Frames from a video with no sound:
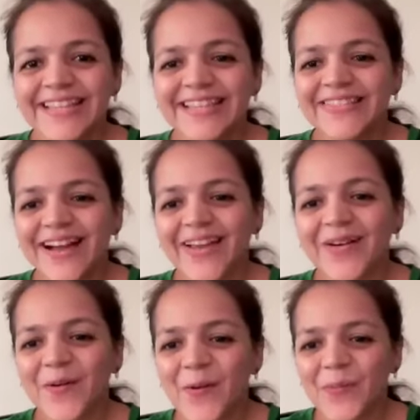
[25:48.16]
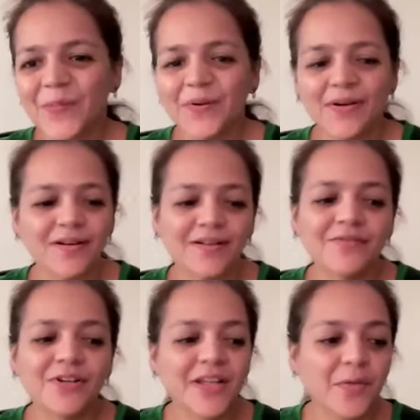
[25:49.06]
So I hope
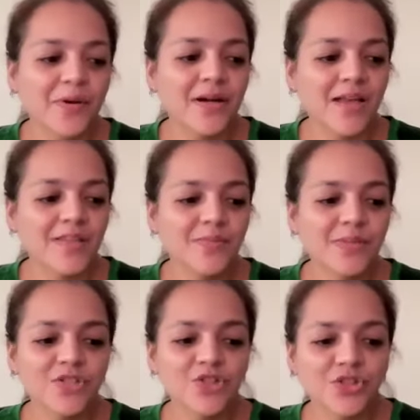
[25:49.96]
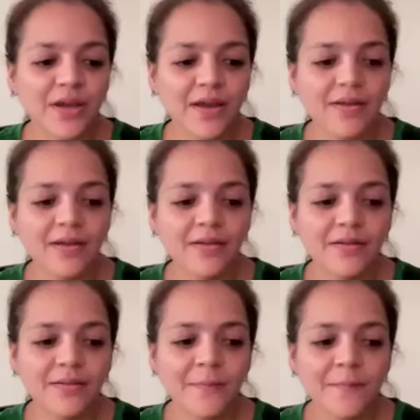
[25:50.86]
whatever has been shared, it